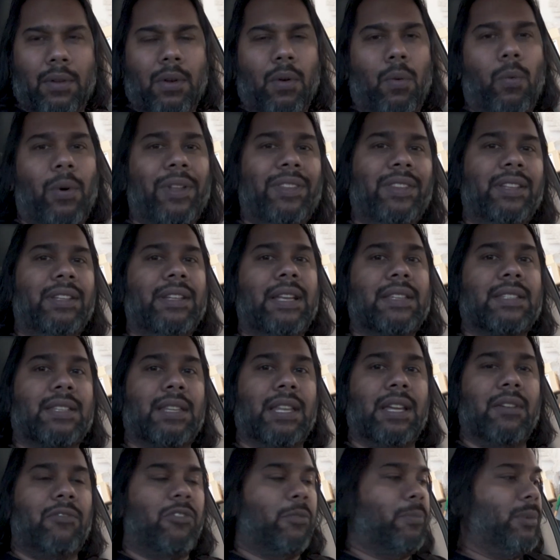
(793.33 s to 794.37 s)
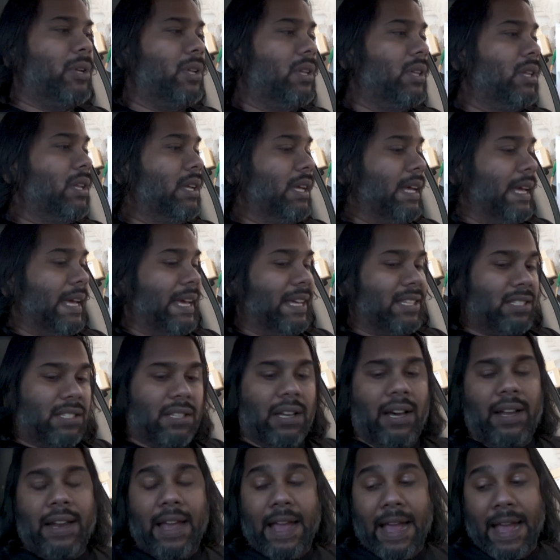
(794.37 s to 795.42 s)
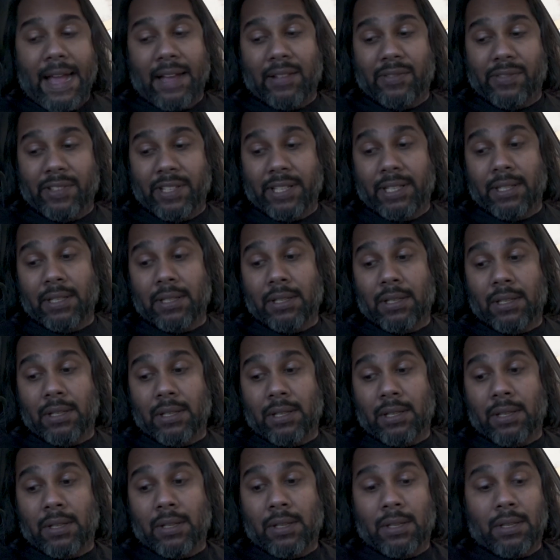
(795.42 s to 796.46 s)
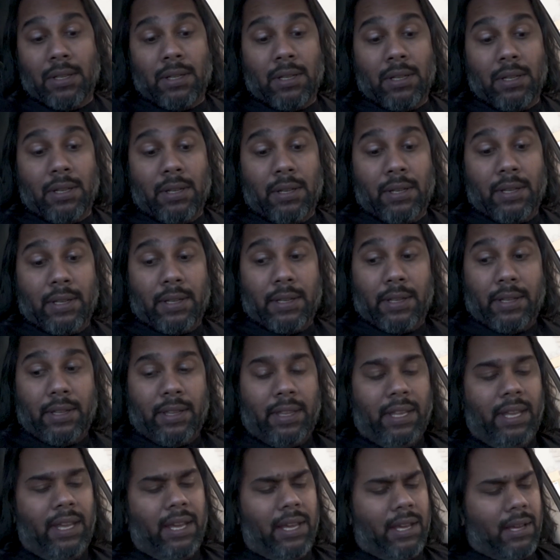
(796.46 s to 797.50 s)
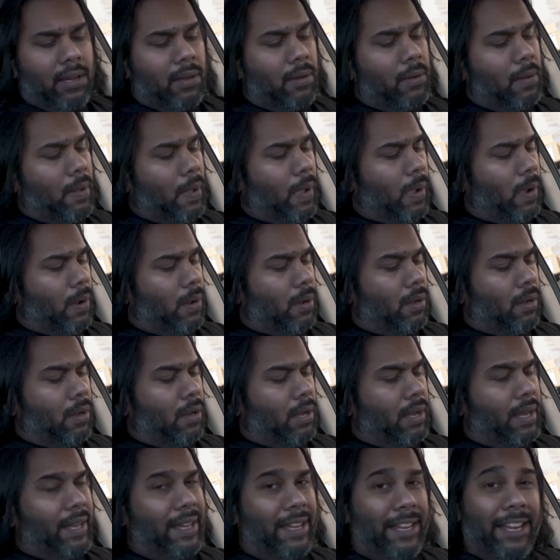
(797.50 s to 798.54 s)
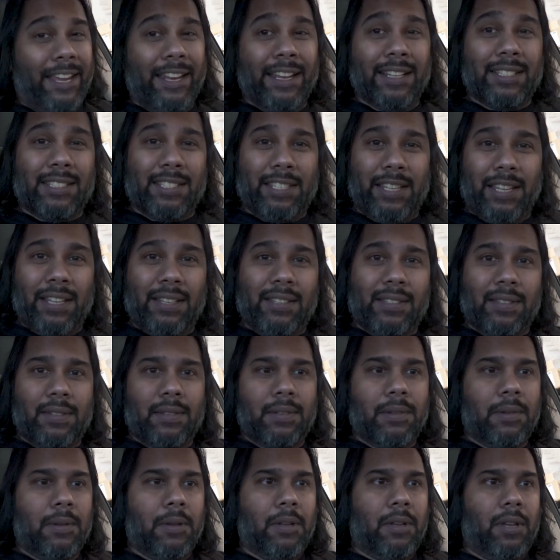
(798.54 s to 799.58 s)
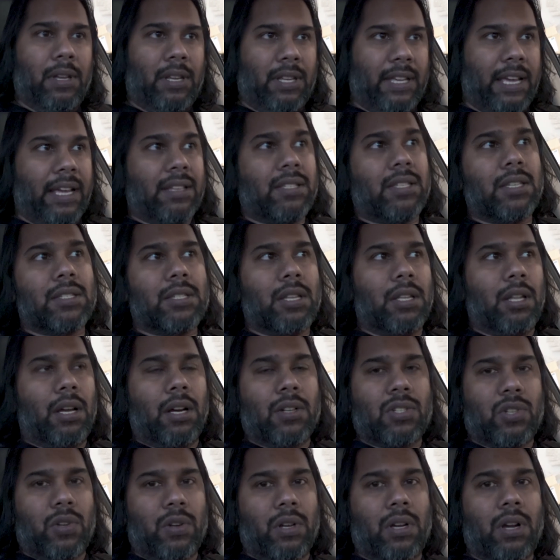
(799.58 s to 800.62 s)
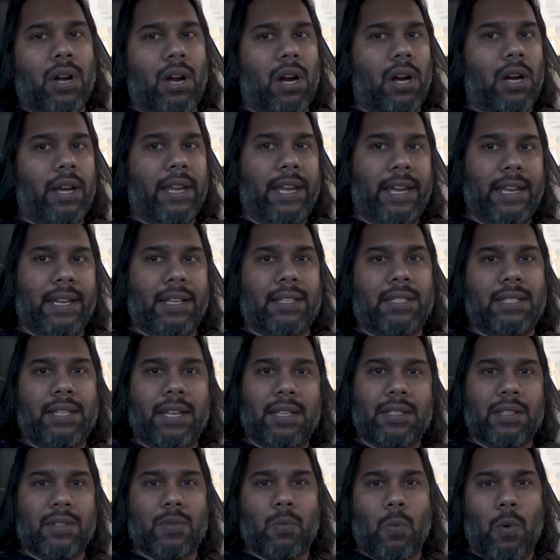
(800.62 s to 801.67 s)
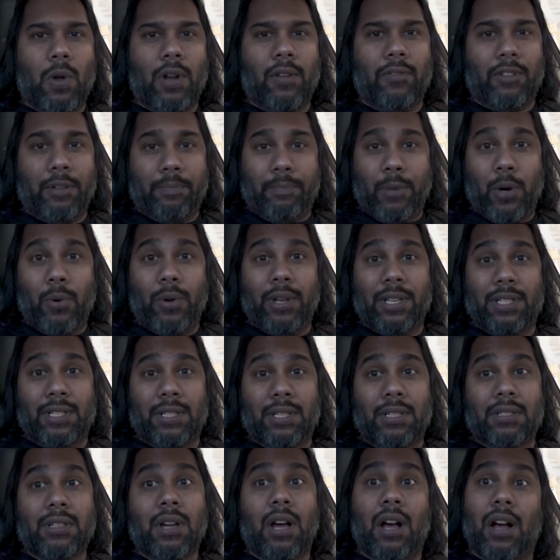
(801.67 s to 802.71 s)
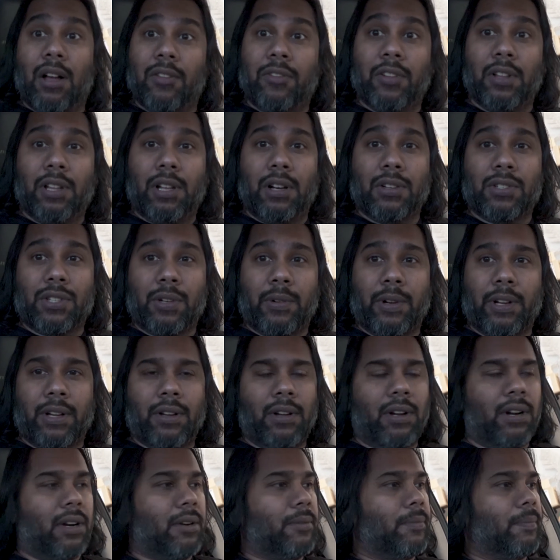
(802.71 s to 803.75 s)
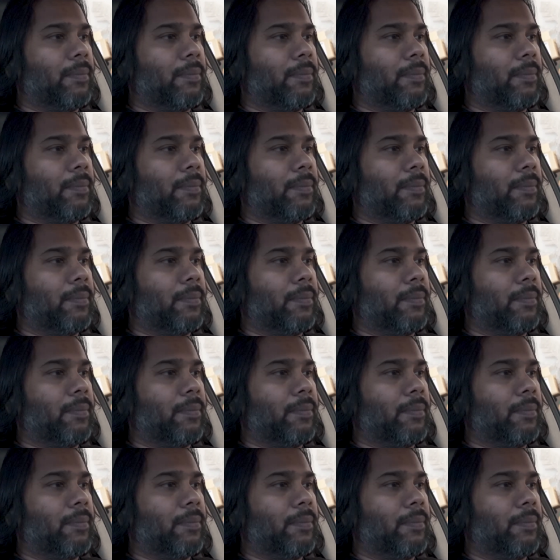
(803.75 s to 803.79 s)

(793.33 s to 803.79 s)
One thing that's livable is not having the heated seats. Yes, it's a luxury car. Heated seats is one of the bonuses of a luxury car.